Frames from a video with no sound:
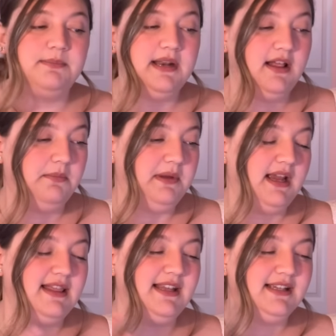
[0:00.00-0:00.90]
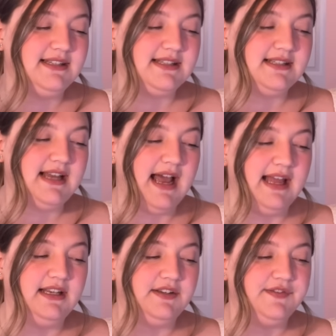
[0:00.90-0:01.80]
Penelope. I think it's
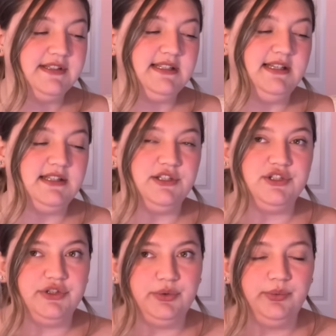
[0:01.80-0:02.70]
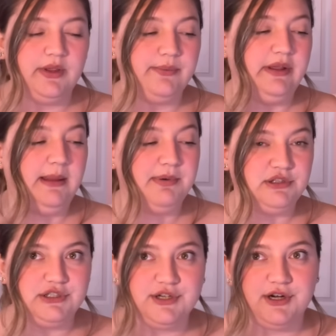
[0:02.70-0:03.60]
kind of season 2 that really
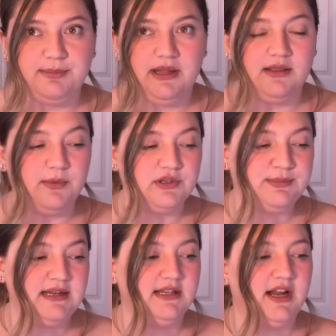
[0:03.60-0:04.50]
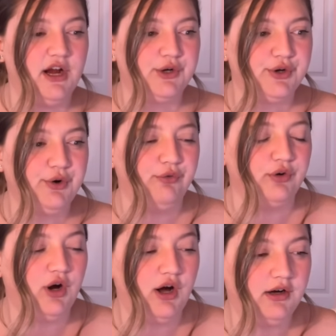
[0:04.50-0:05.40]
pushes her to be the most present character
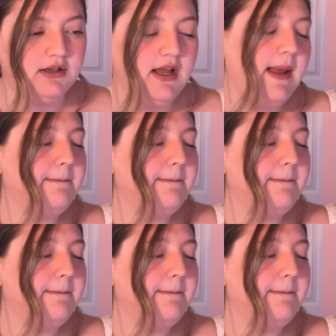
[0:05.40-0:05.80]
overall,